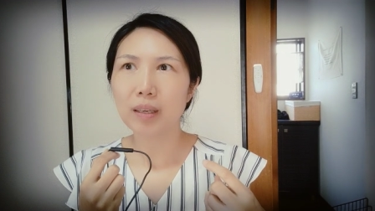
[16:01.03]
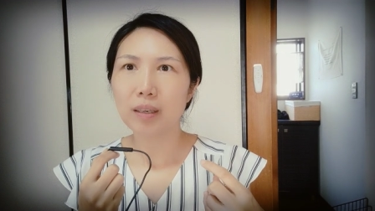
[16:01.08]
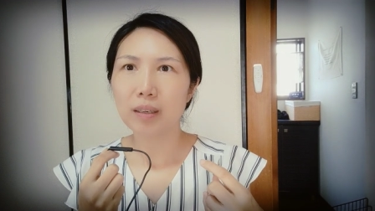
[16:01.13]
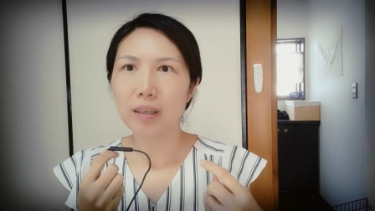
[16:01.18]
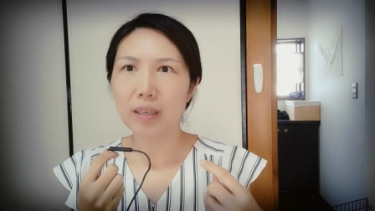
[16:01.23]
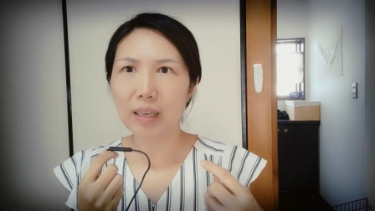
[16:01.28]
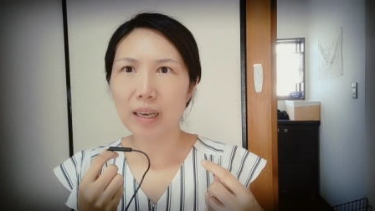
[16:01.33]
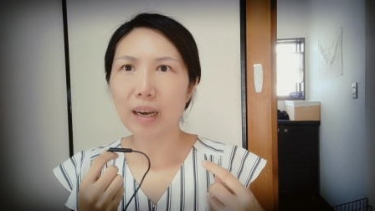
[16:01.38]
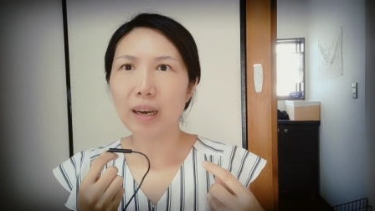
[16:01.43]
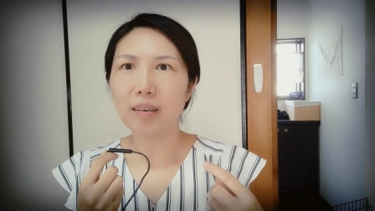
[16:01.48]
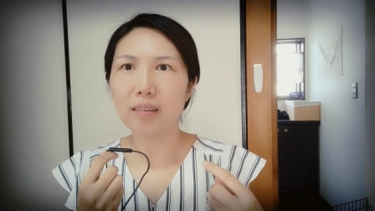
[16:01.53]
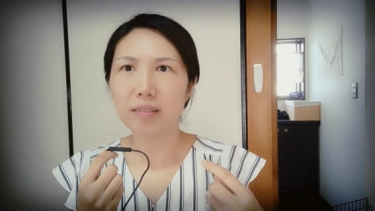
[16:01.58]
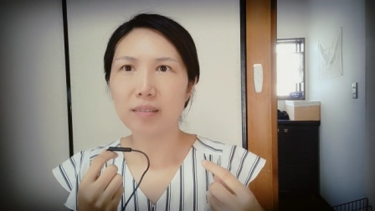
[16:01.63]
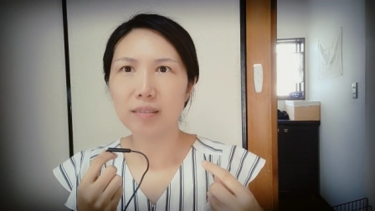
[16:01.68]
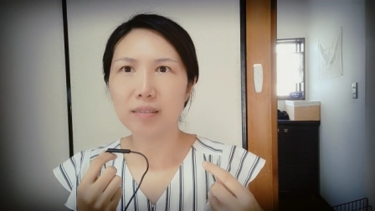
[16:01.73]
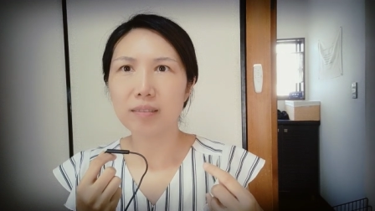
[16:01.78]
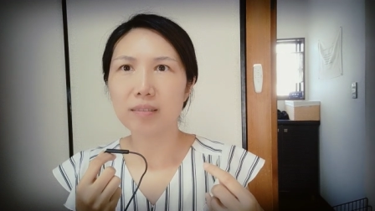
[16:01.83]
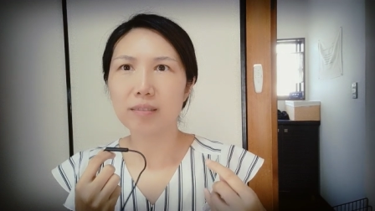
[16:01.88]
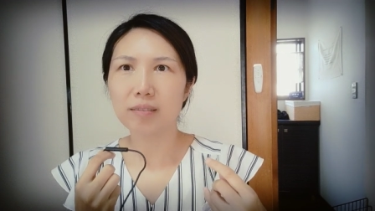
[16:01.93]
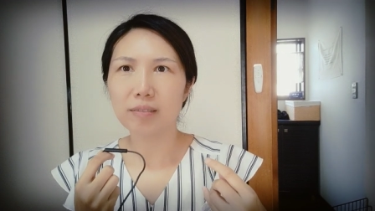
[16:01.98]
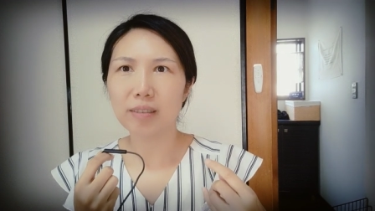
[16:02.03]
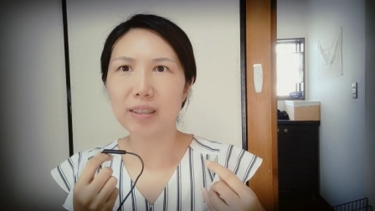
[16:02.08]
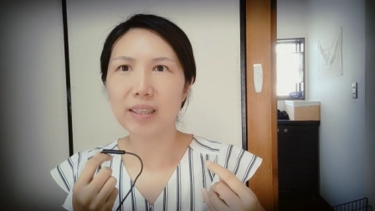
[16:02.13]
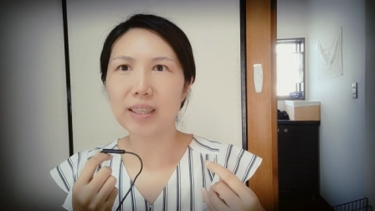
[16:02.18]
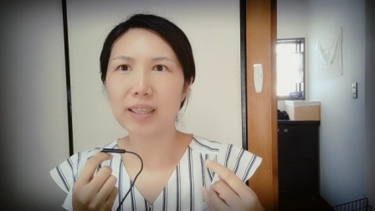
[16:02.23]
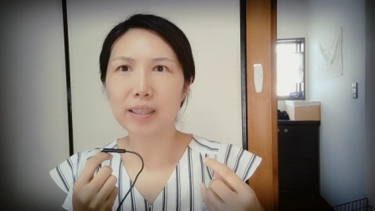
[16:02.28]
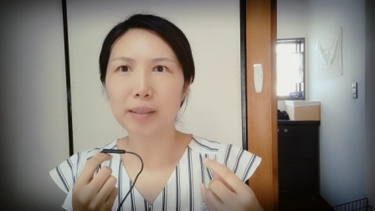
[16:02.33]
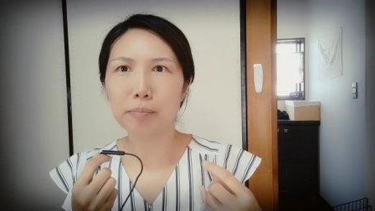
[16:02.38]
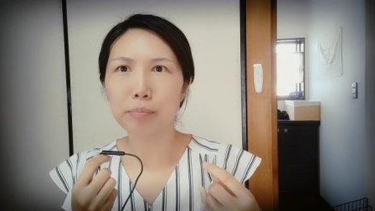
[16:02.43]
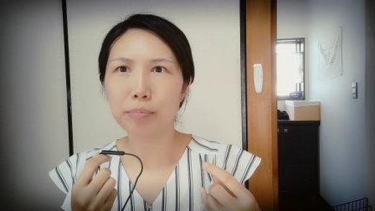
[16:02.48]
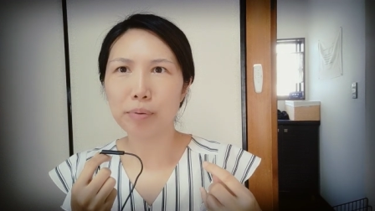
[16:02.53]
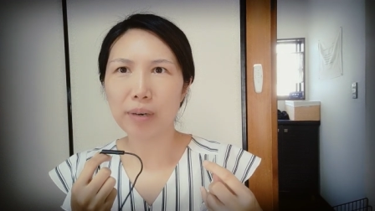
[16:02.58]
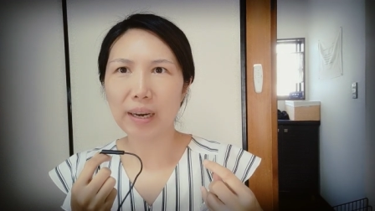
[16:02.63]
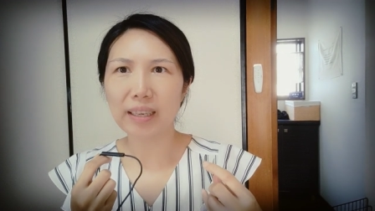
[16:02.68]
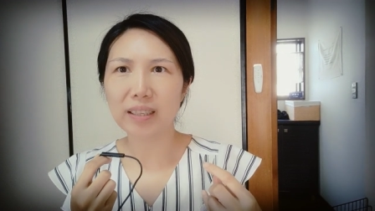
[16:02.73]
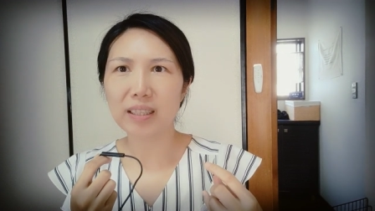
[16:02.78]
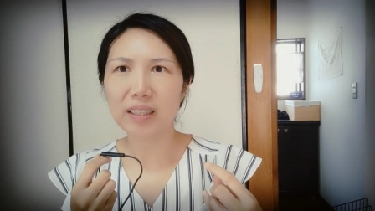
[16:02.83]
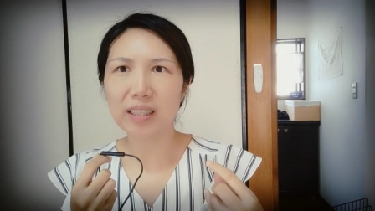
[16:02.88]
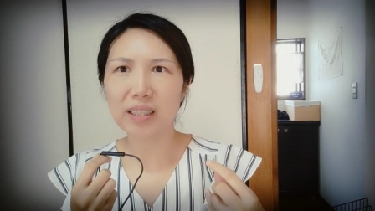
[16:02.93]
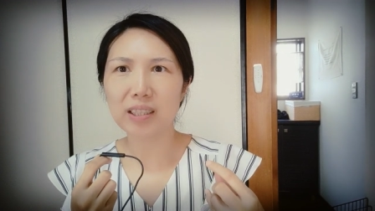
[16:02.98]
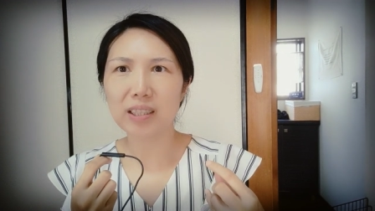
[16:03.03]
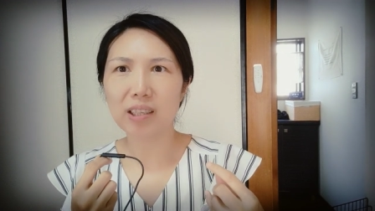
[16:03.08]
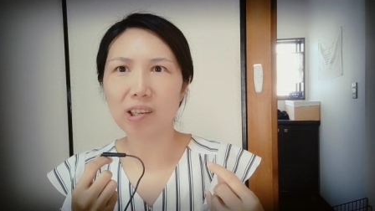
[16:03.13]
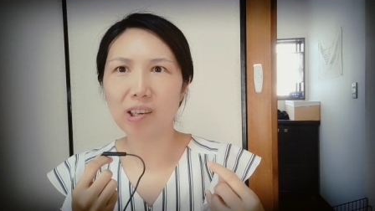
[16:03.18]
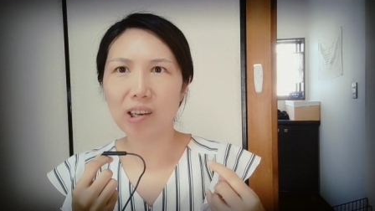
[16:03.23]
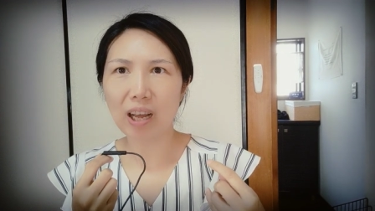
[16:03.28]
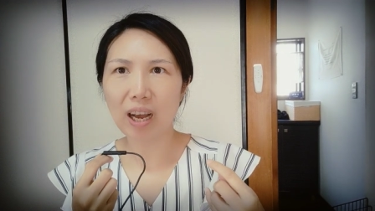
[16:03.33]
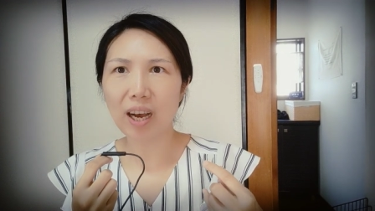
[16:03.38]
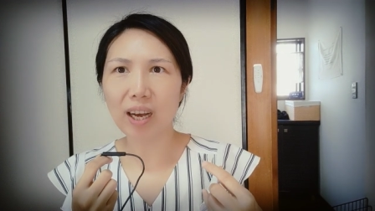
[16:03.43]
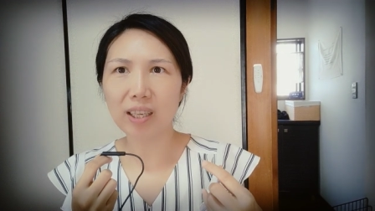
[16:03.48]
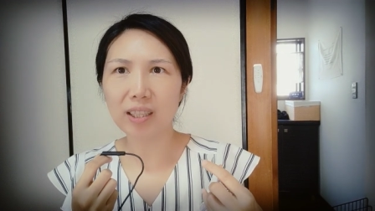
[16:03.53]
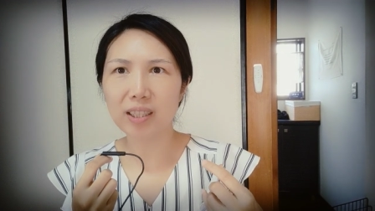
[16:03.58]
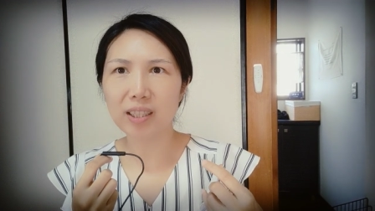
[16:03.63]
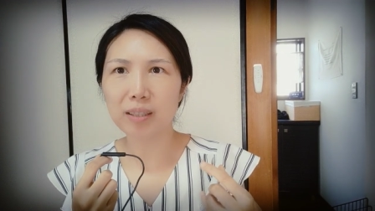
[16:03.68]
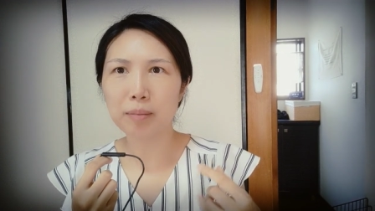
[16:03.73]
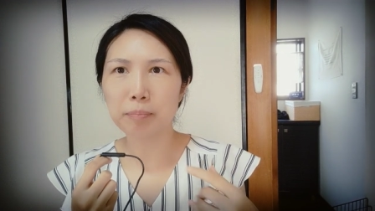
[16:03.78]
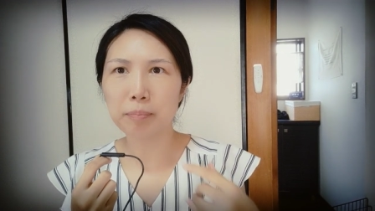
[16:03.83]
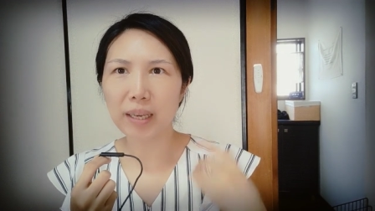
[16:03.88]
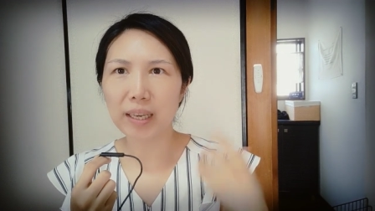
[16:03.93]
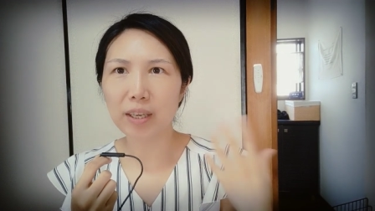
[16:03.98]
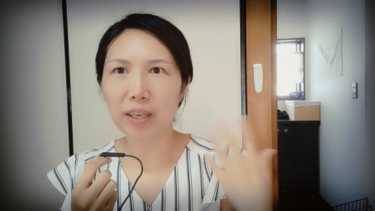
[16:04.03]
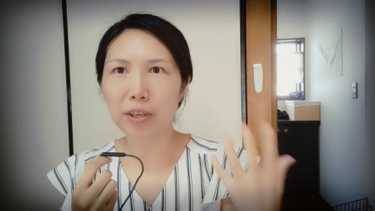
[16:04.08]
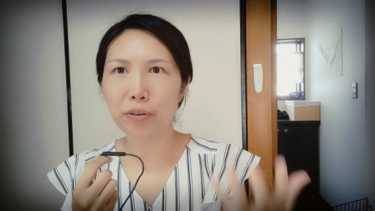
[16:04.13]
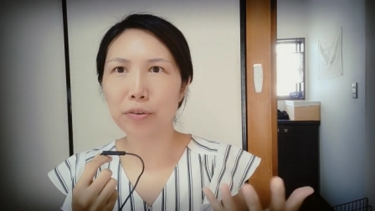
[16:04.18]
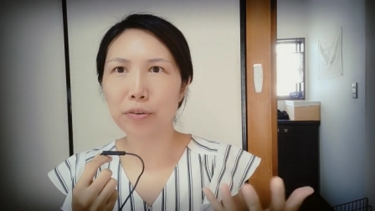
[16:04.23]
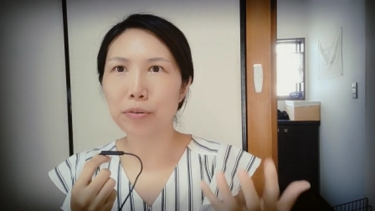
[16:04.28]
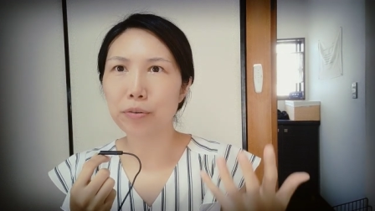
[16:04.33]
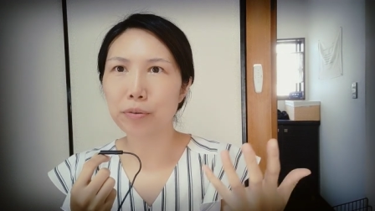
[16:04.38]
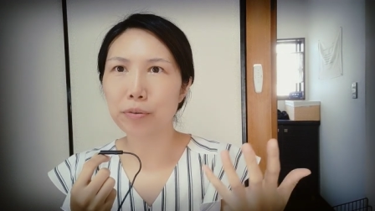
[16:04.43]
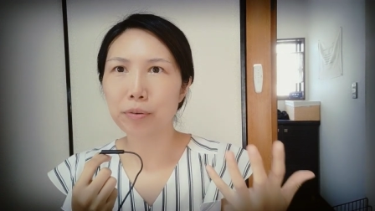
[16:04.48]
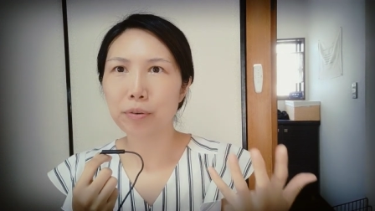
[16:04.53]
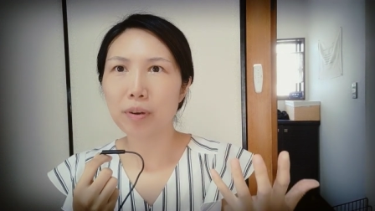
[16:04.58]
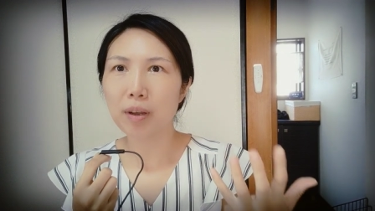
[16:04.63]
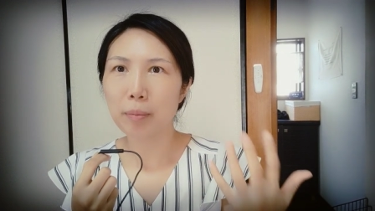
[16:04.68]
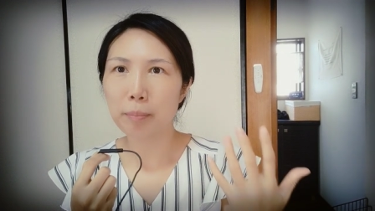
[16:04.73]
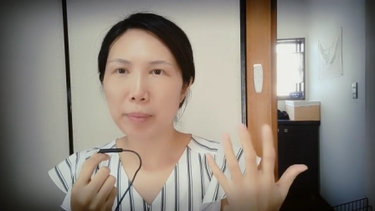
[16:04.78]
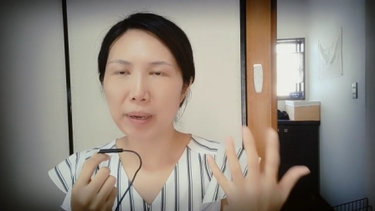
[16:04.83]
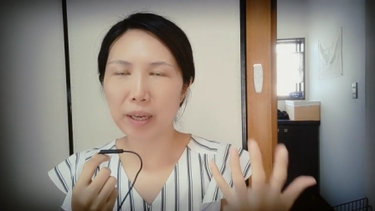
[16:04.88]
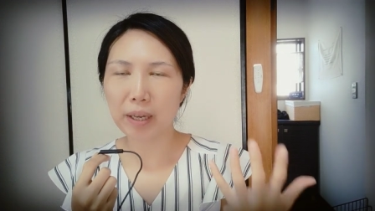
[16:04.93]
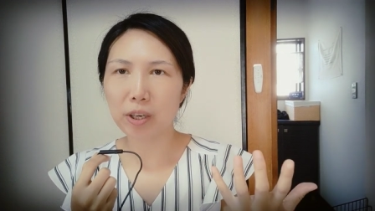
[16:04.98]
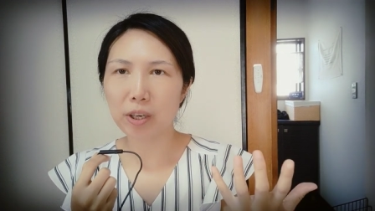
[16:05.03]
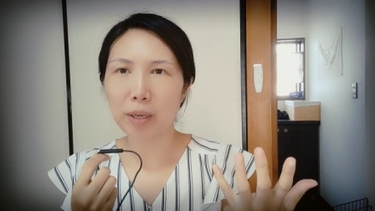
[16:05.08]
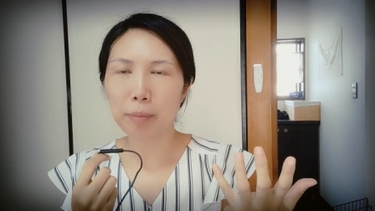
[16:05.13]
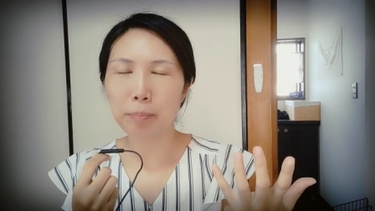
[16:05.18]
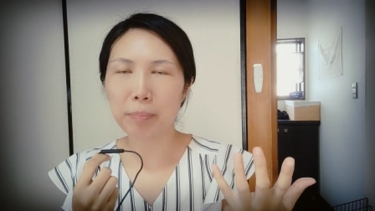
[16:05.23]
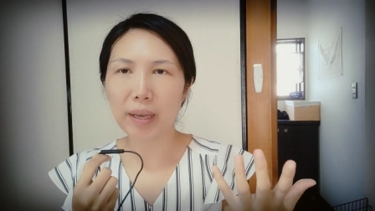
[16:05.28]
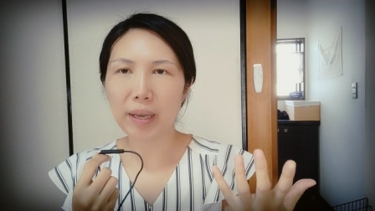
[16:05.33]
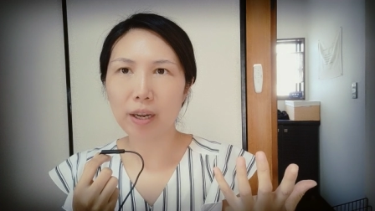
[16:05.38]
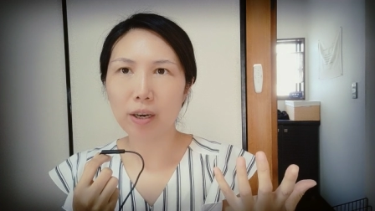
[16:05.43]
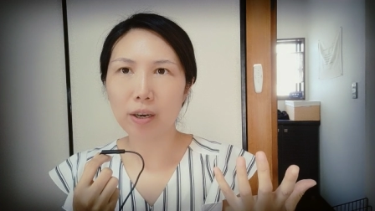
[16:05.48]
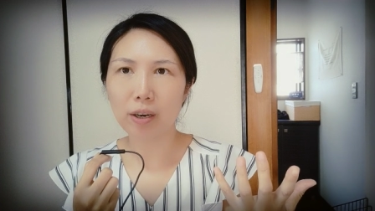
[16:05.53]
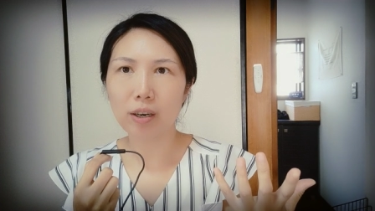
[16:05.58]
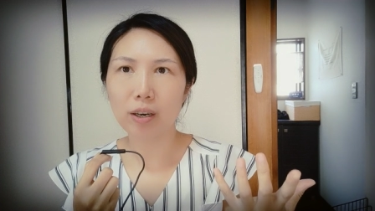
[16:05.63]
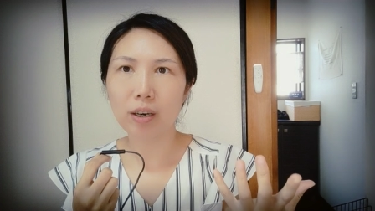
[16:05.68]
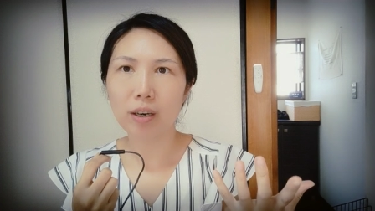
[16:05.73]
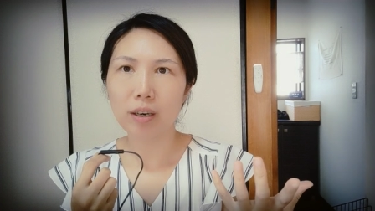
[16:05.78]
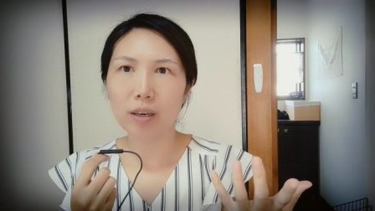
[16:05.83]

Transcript: yeah really practice a lot make you better and better.